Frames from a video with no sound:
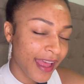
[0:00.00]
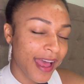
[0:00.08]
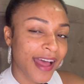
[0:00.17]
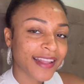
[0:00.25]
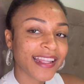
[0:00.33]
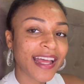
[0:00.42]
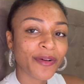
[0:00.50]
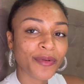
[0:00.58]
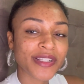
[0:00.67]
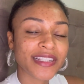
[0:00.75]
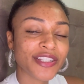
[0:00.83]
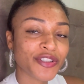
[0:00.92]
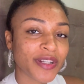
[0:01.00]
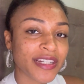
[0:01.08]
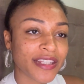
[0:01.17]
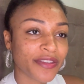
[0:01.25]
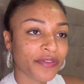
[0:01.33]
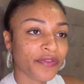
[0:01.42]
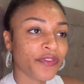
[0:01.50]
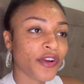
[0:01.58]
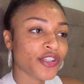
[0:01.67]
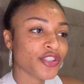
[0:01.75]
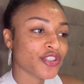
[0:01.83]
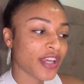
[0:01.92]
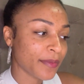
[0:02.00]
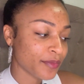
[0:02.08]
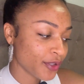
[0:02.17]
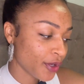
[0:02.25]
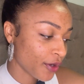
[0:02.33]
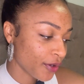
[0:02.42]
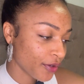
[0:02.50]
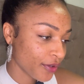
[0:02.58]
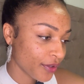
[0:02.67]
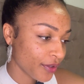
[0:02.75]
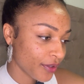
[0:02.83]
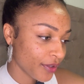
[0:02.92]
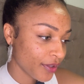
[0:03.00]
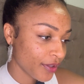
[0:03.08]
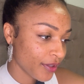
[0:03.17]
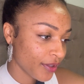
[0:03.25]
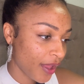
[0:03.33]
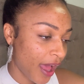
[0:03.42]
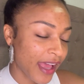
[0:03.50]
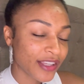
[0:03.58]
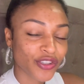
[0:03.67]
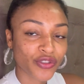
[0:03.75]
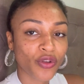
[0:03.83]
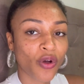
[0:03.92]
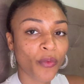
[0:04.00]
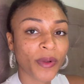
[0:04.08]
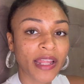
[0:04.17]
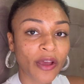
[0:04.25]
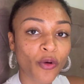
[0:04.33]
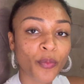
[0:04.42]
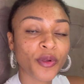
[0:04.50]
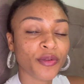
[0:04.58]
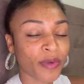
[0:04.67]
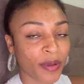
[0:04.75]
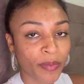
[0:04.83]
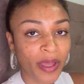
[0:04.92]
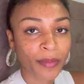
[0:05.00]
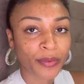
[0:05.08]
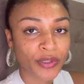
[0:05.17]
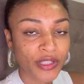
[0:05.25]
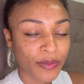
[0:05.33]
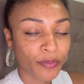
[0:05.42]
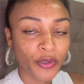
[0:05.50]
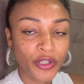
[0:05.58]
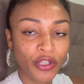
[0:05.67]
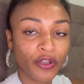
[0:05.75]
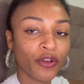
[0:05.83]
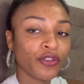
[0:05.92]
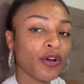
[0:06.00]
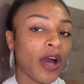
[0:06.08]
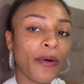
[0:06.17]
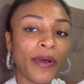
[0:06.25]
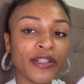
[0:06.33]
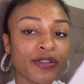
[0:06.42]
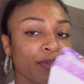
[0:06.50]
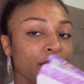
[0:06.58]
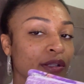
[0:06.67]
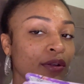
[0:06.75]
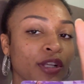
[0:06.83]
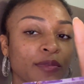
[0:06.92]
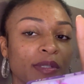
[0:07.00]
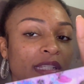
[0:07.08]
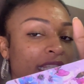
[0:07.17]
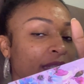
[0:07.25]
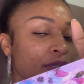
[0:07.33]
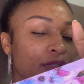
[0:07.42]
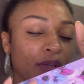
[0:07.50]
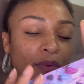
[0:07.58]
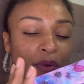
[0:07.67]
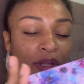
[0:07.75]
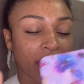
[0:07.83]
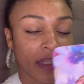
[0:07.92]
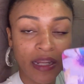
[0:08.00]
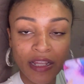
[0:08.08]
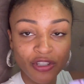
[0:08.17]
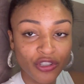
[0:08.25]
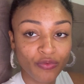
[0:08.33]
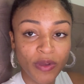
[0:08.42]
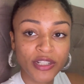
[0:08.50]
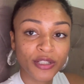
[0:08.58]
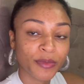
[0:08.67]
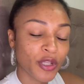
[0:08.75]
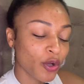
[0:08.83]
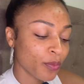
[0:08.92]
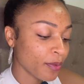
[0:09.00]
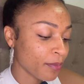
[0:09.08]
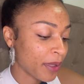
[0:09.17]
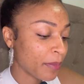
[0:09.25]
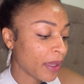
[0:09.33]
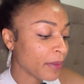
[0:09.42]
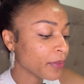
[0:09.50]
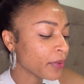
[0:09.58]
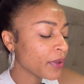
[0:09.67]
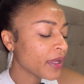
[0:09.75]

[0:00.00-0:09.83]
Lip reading: And that was literally the first chapter I saw when I opened my Bible this morning. Y'all know how I do it. Lord, please lead me to your word. And then I just randomly open my Bible.